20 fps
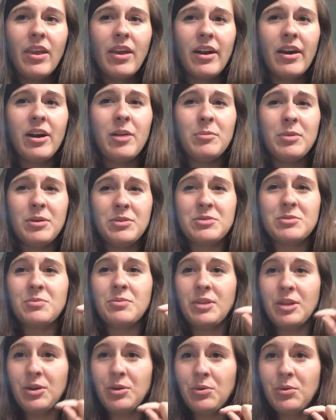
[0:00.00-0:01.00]
it was
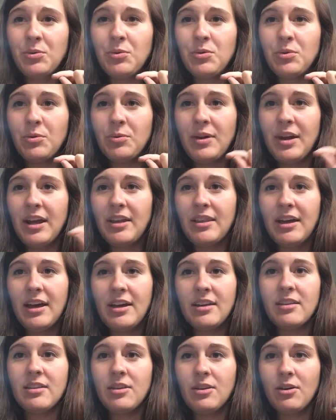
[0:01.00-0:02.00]
really cool the way
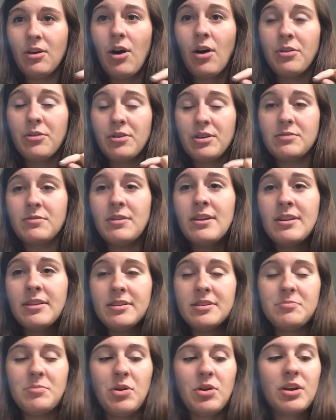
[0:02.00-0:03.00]
that the author has written
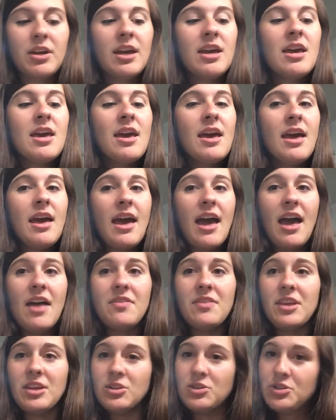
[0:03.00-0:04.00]
this book.
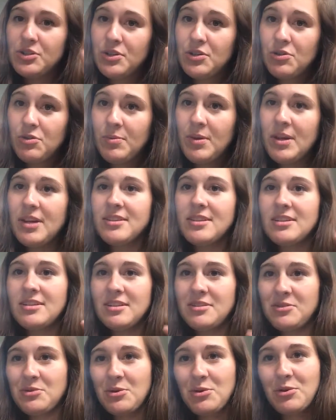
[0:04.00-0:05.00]
And then two, because it's
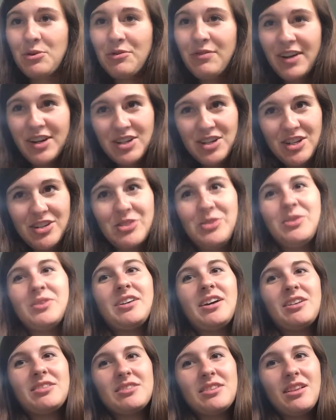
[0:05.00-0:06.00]
historical fiction, so
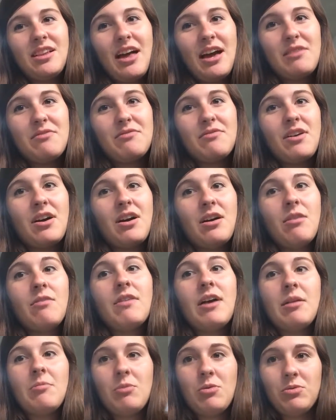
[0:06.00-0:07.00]
it tells the life
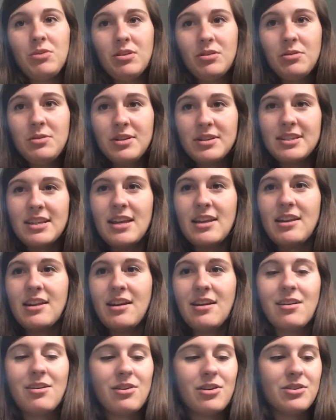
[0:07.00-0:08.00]
of Edmonia Lewis
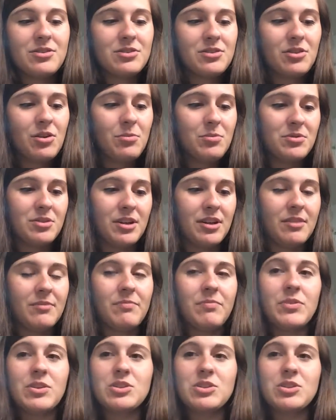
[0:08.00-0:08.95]
and her sculpting.